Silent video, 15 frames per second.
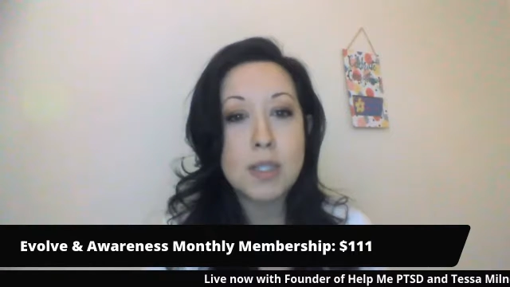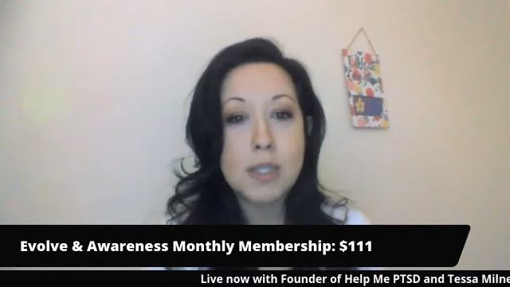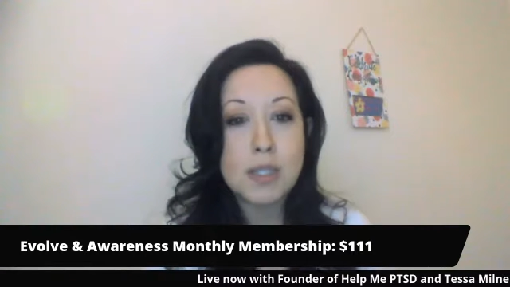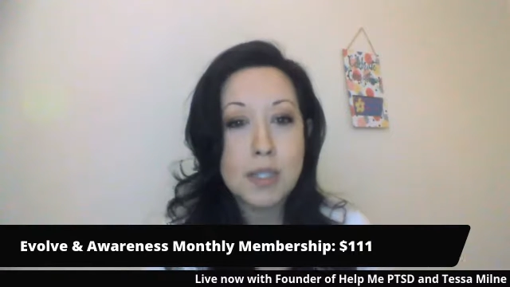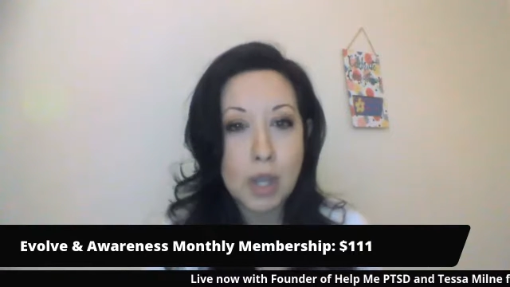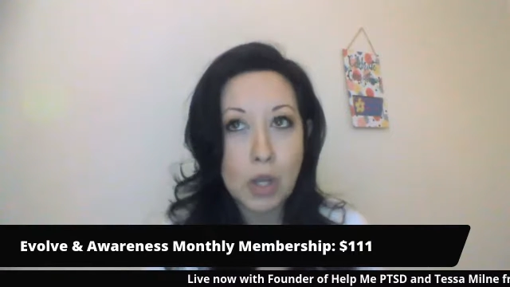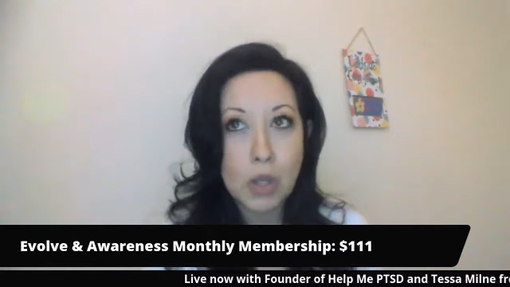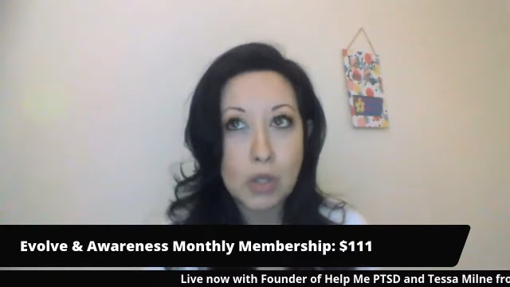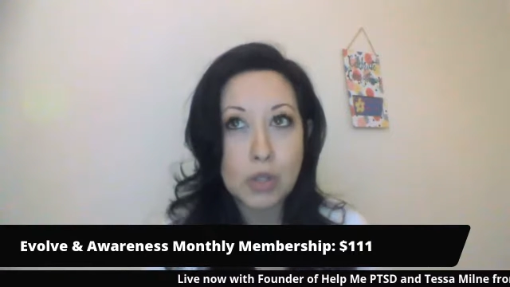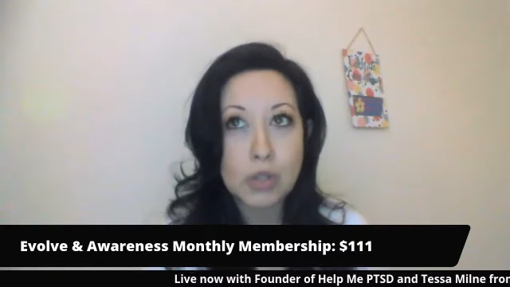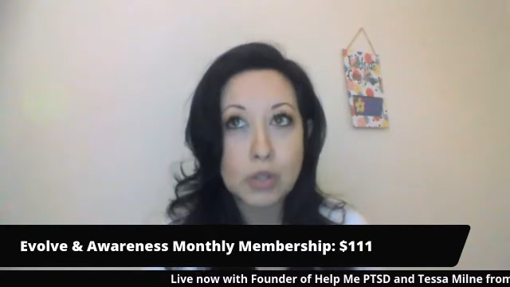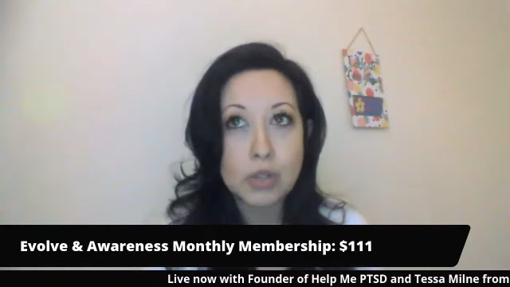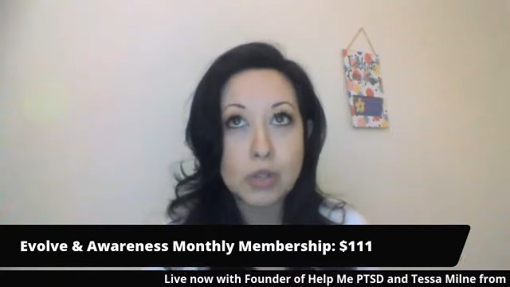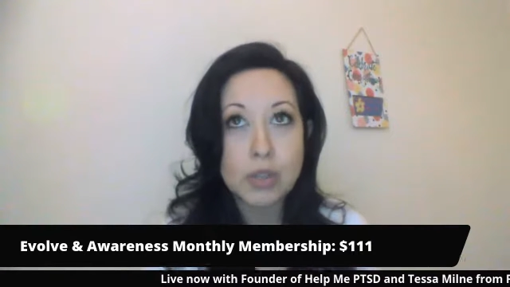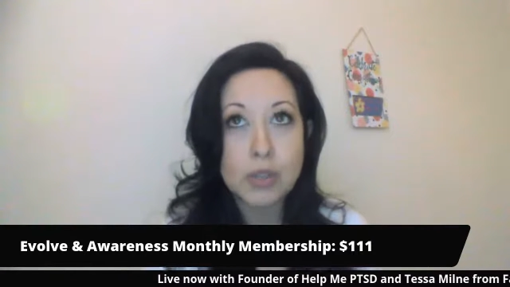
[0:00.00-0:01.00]

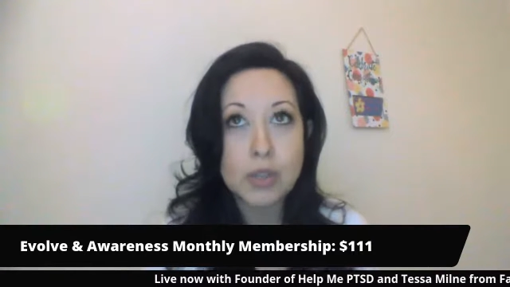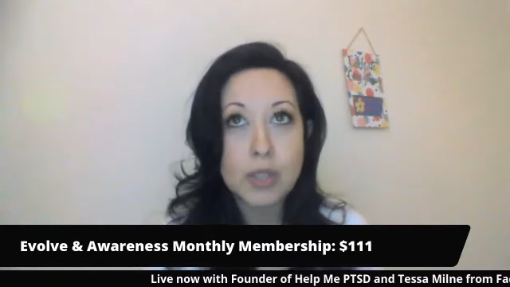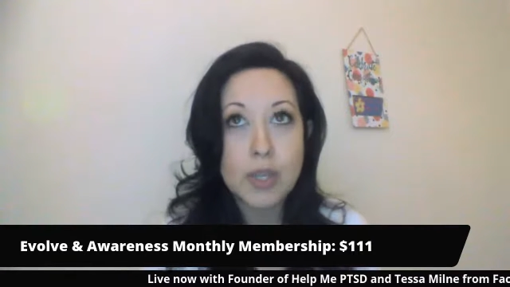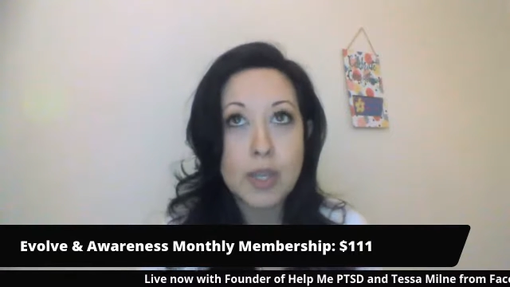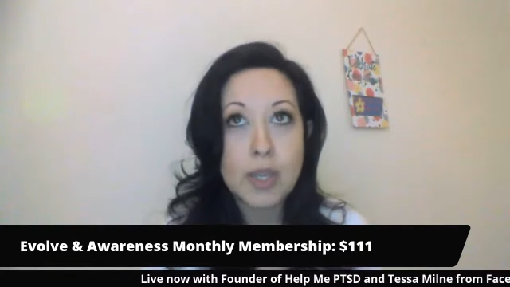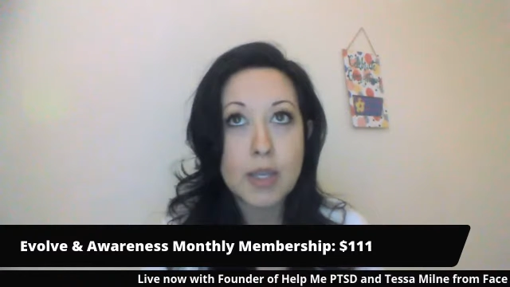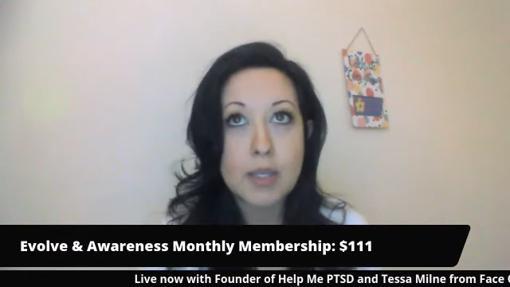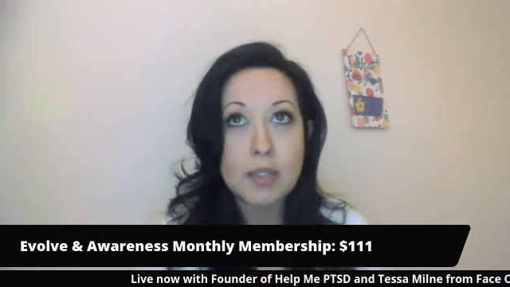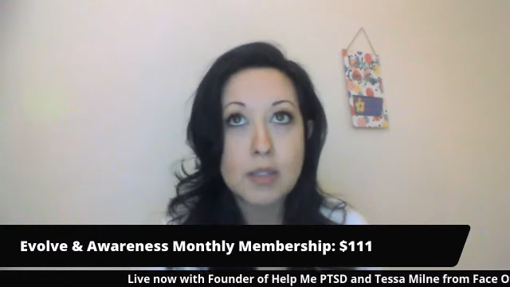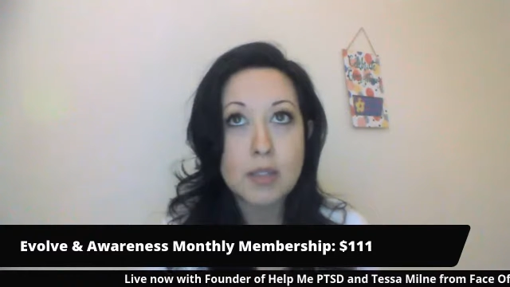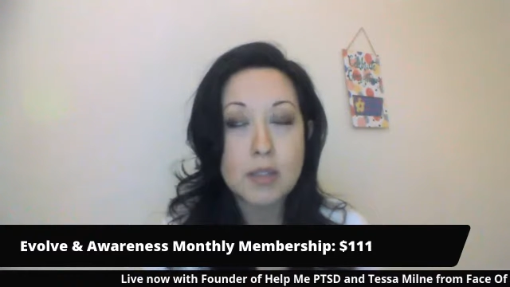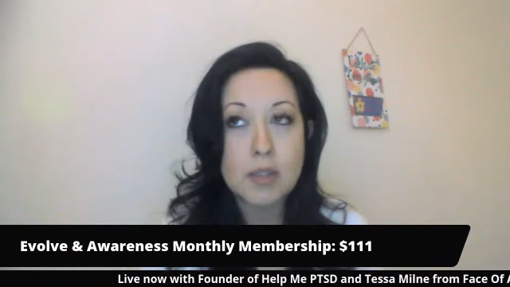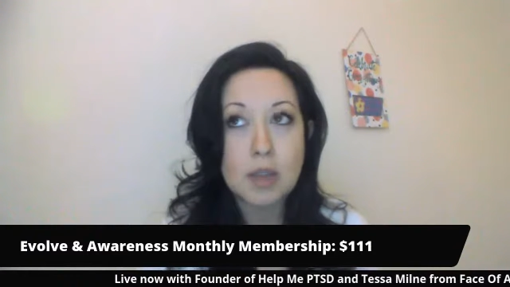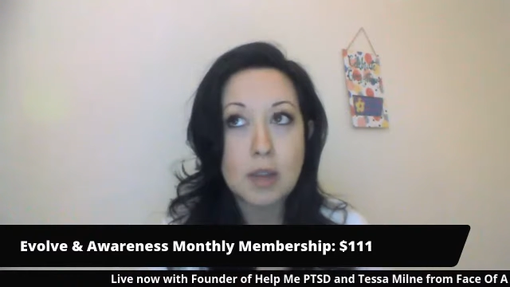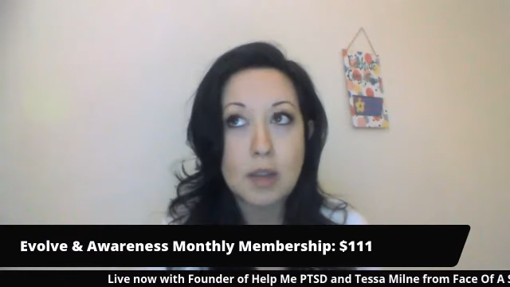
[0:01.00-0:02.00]
detailed
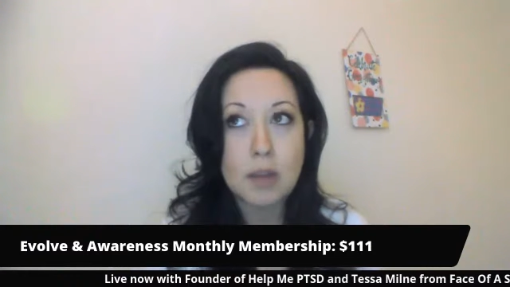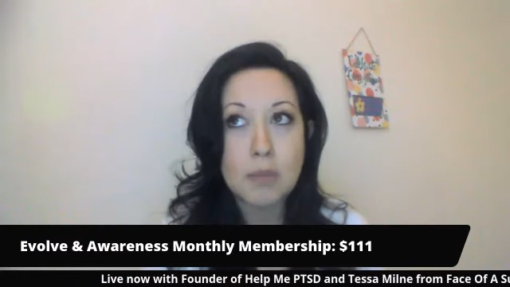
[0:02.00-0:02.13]
and